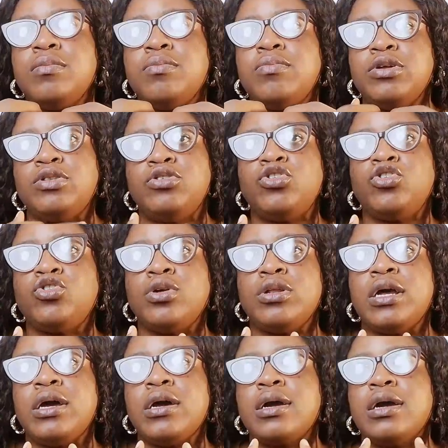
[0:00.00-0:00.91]

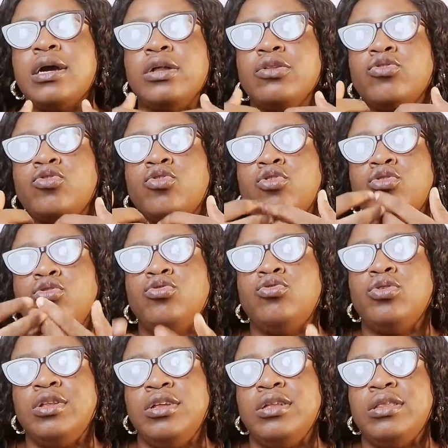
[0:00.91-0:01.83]
petitioner can
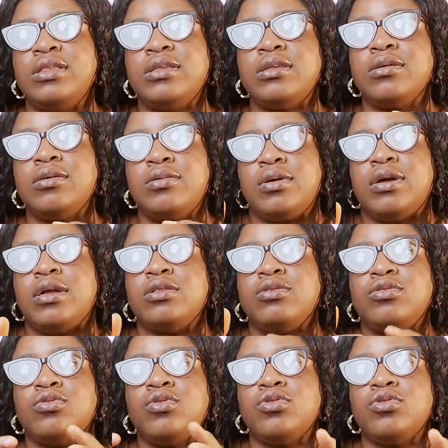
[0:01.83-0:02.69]
condone it or can